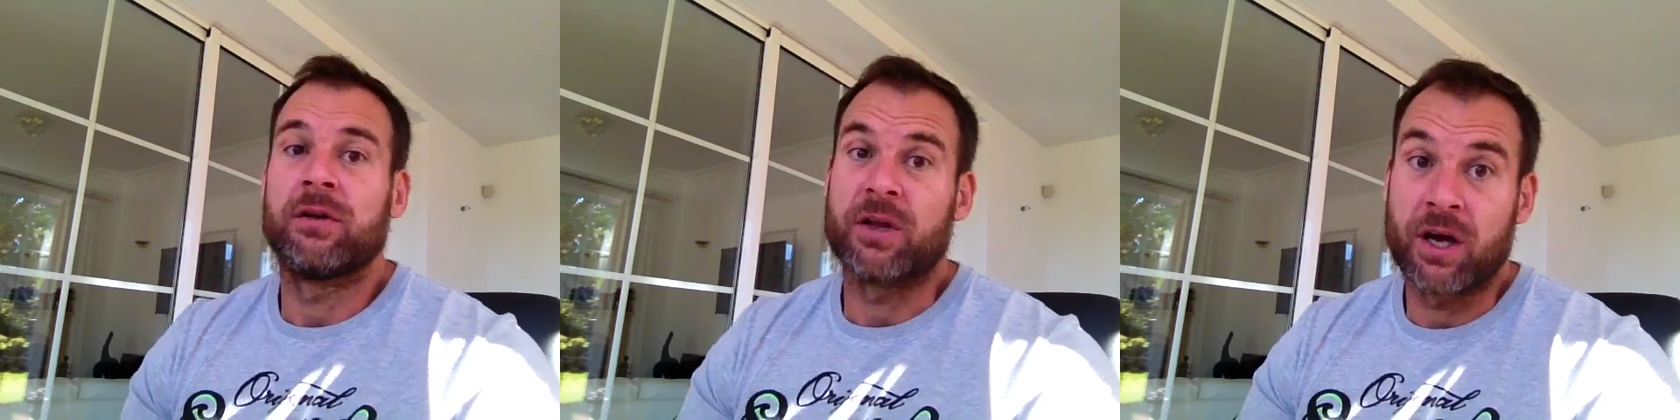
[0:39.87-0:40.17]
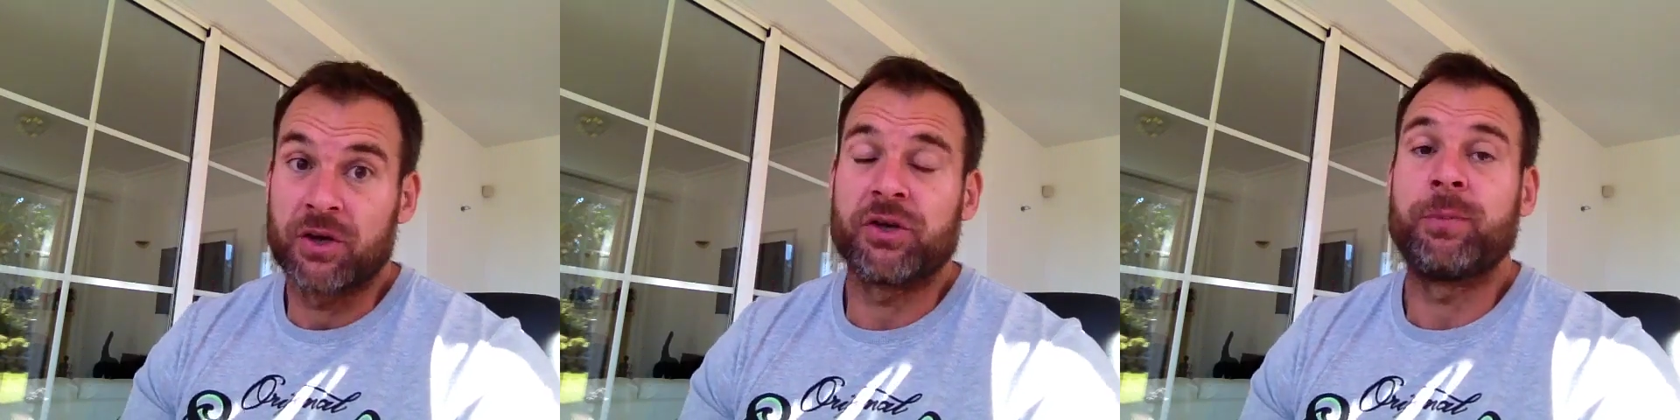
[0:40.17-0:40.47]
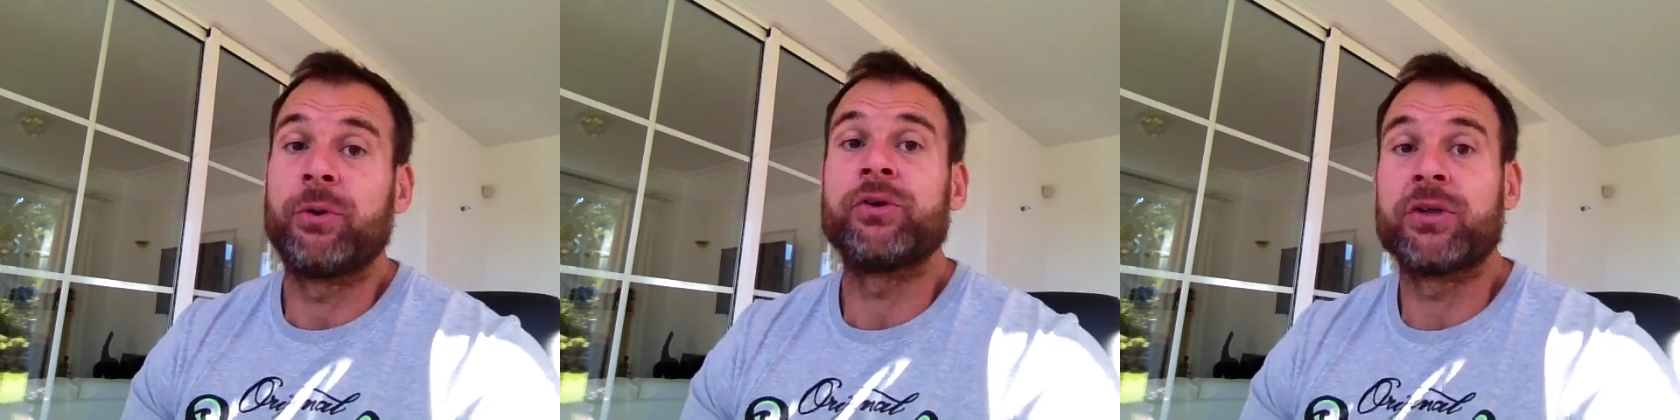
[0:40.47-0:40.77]
The harder you
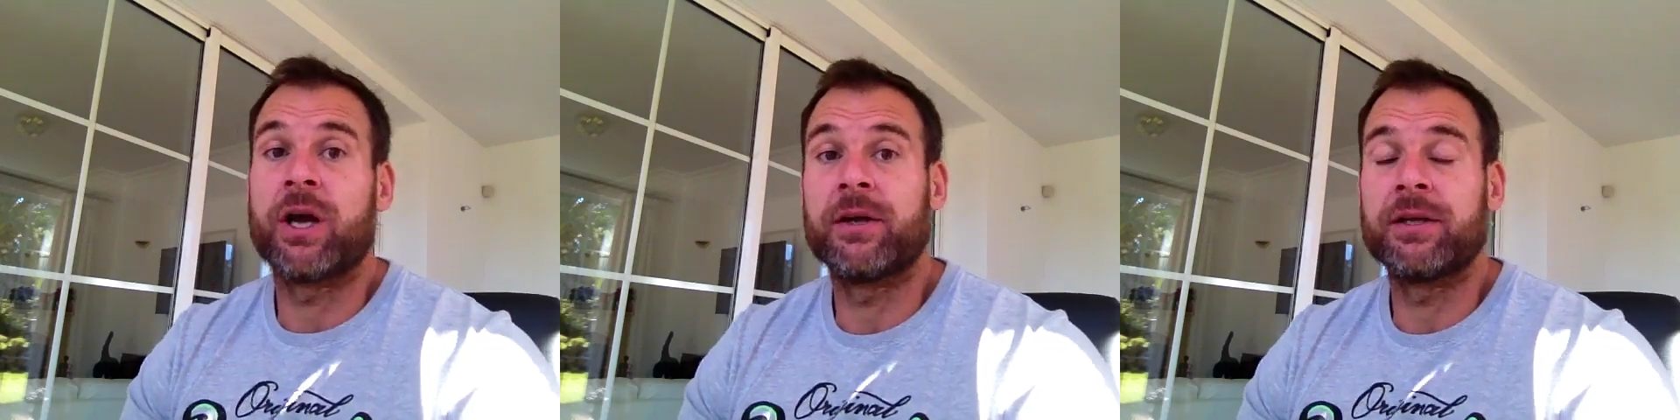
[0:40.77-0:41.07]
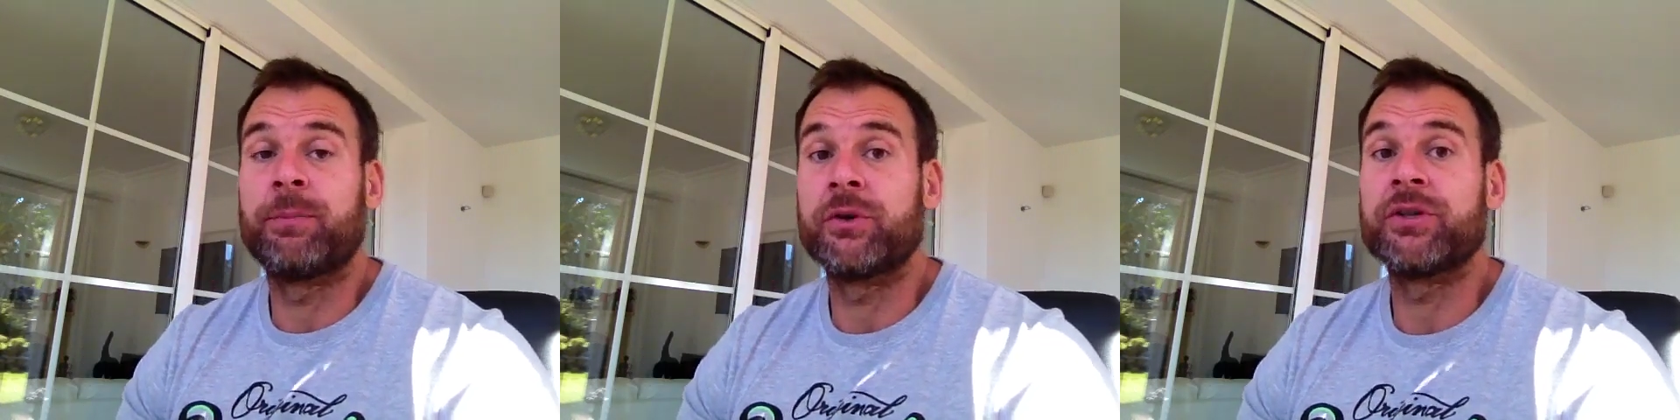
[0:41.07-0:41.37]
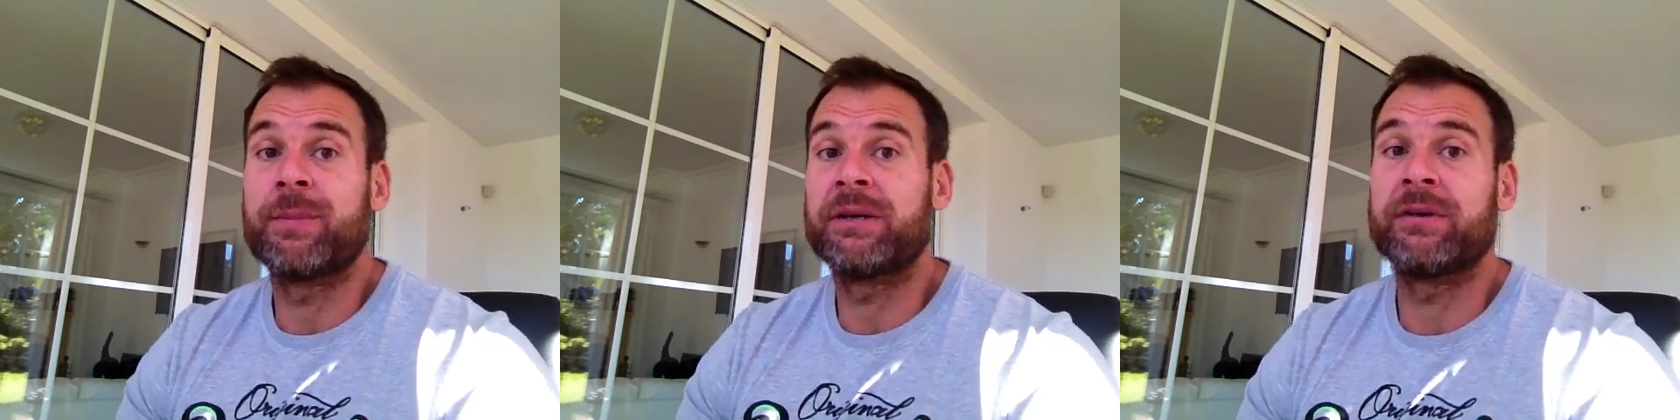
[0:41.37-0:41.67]
push,
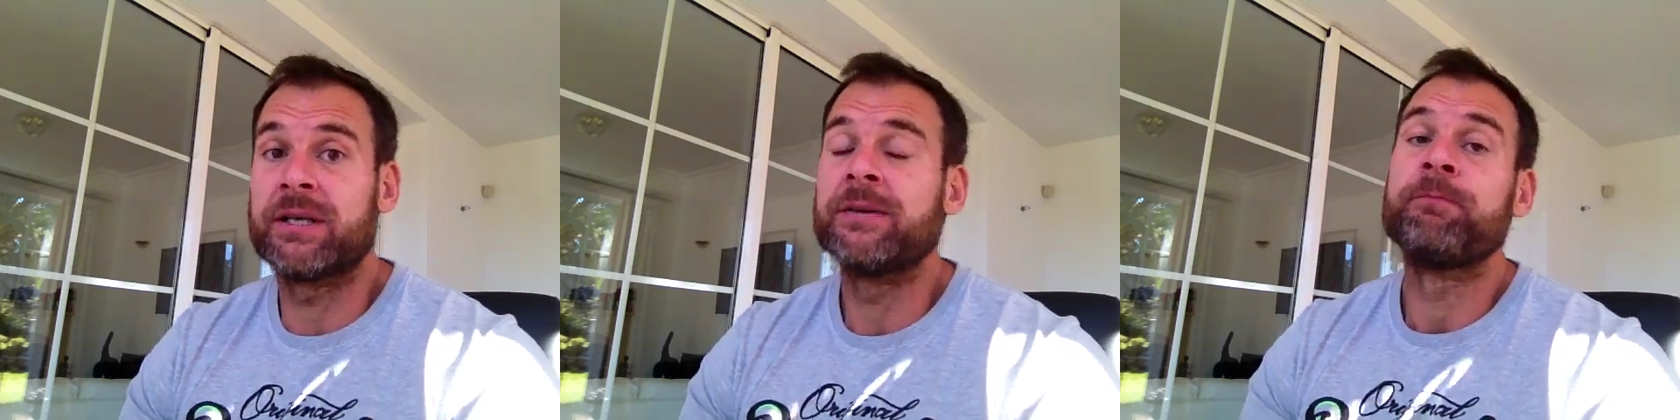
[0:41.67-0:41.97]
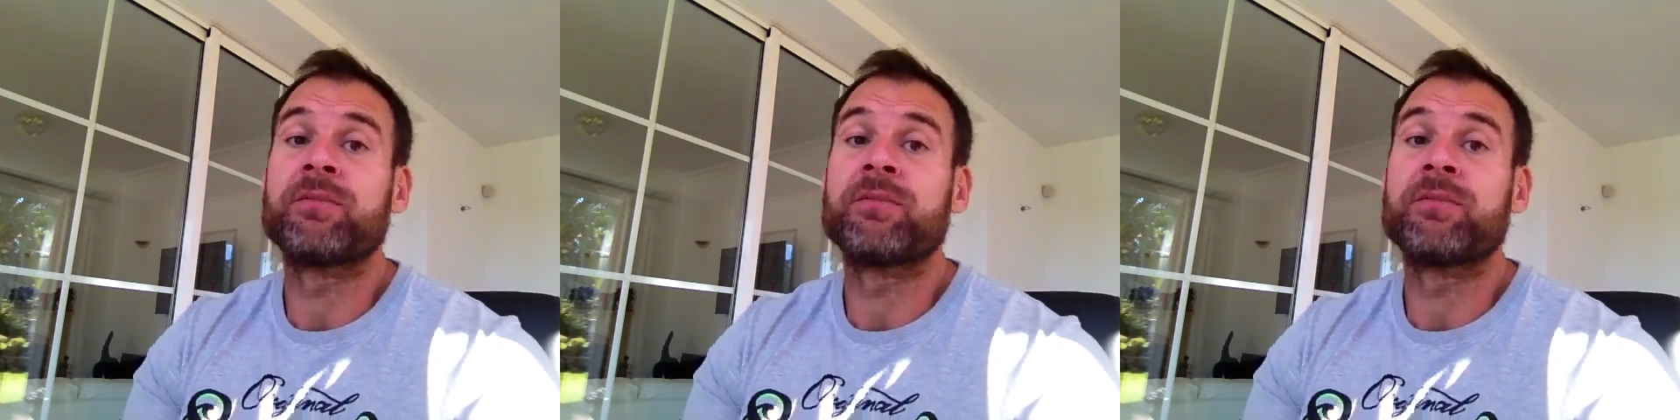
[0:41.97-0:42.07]
the better it is.